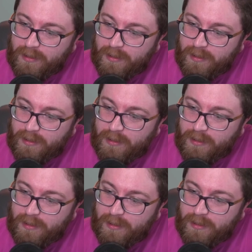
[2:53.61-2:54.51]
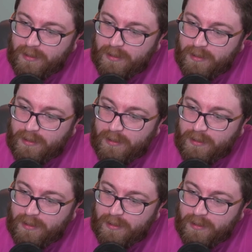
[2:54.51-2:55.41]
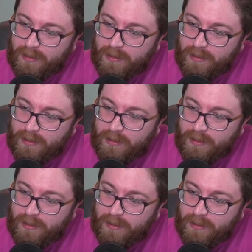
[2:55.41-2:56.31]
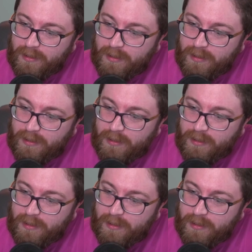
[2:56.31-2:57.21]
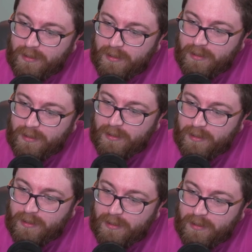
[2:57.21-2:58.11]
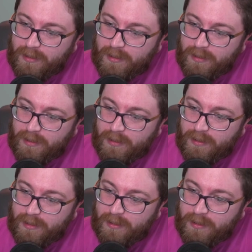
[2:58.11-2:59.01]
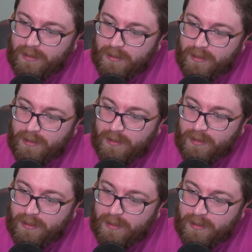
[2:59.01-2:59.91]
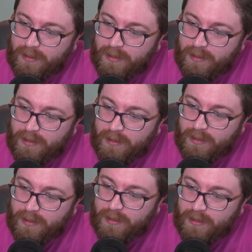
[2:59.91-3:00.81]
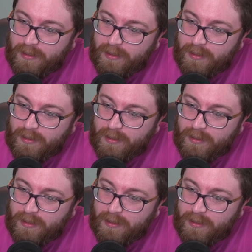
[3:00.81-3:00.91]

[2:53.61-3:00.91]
The person shown says nothing.